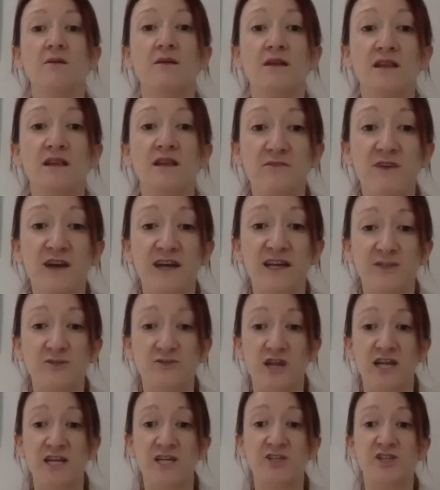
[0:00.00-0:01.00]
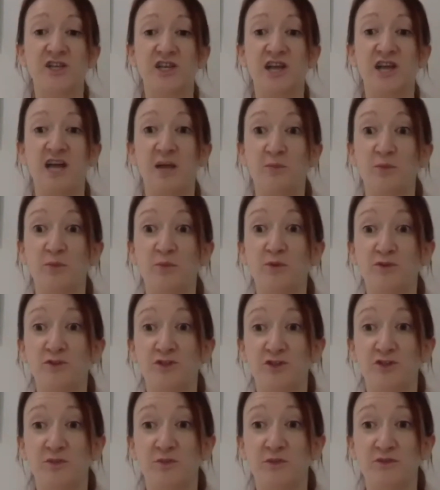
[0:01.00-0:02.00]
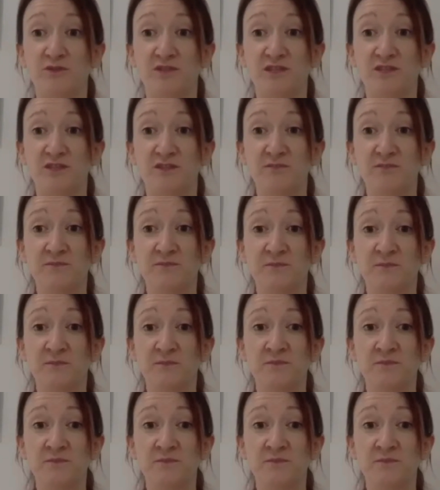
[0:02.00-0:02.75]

lymphatic drainage can help boost your immune system,